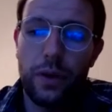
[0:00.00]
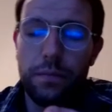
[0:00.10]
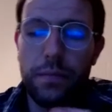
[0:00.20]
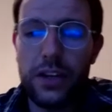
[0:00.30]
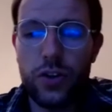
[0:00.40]

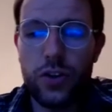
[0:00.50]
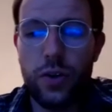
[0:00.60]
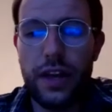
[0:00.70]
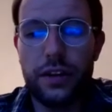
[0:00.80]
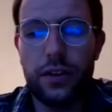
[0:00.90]
make sure
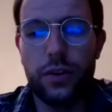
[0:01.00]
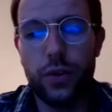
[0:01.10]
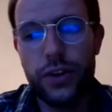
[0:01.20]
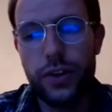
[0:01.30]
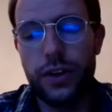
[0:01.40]
that
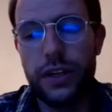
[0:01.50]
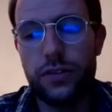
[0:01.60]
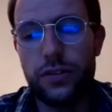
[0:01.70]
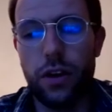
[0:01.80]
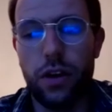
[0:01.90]
your
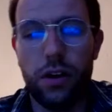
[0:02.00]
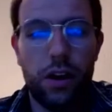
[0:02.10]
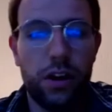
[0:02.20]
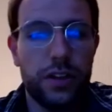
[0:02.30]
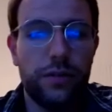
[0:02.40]
attorneys are
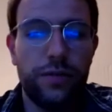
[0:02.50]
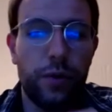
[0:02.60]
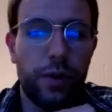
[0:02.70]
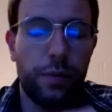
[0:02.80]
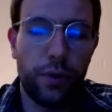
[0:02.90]
asking
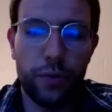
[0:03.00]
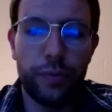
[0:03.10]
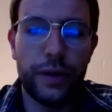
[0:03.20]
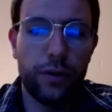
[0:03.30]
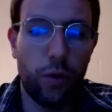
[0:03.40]
for an appropriate